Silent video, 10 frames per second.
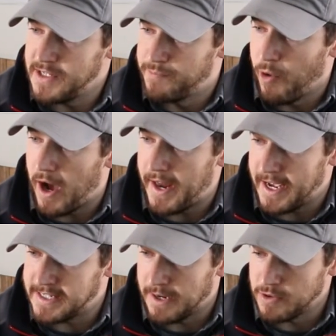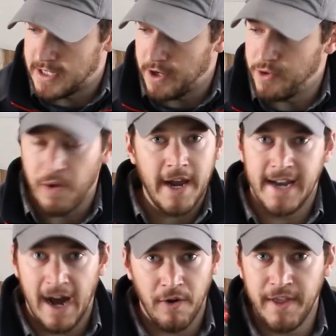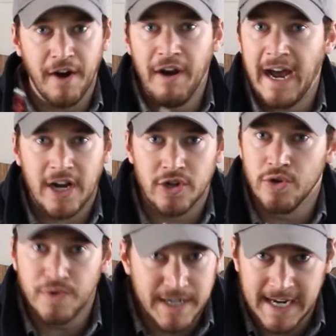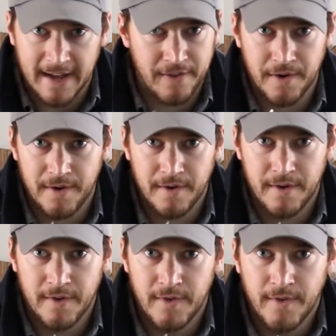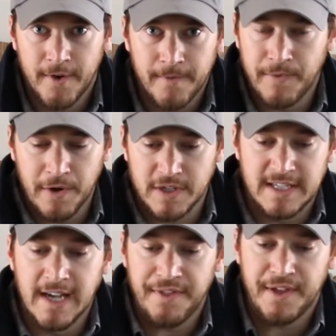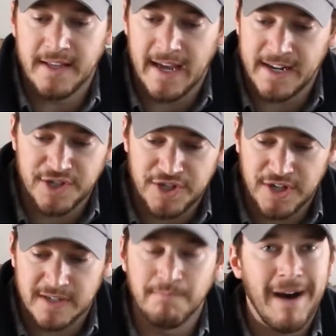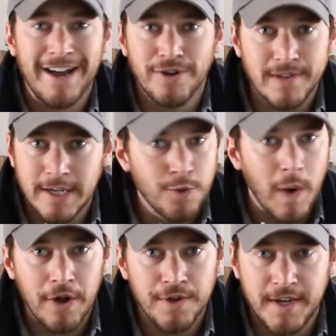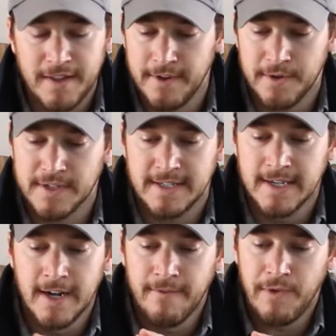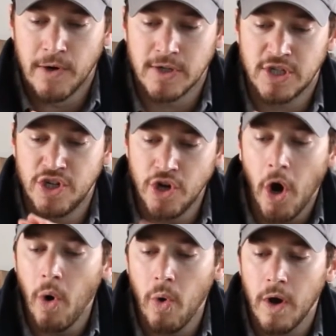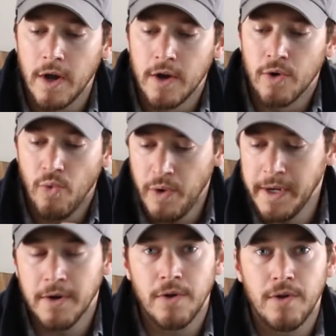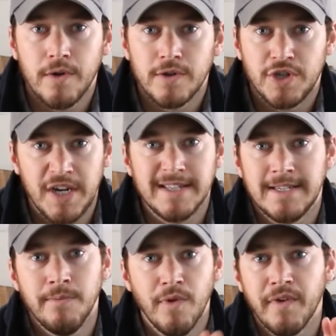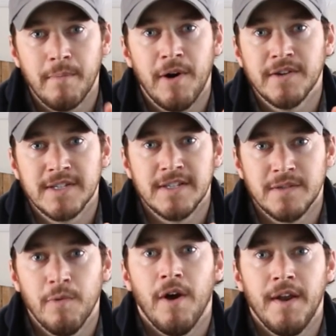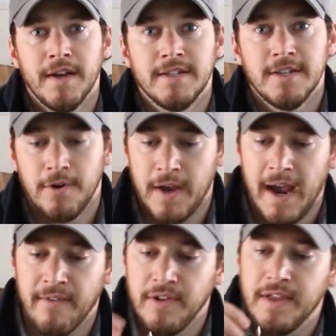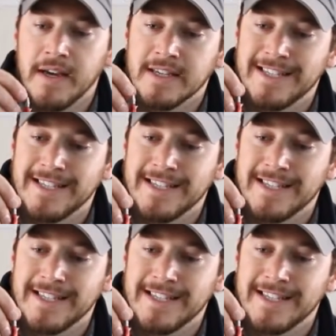broadheads, I will tell you right now, they are not glued together. There is nothing that is just mildly welded. There is no real chintzy moving parts in these broadheads. Okay? Everything is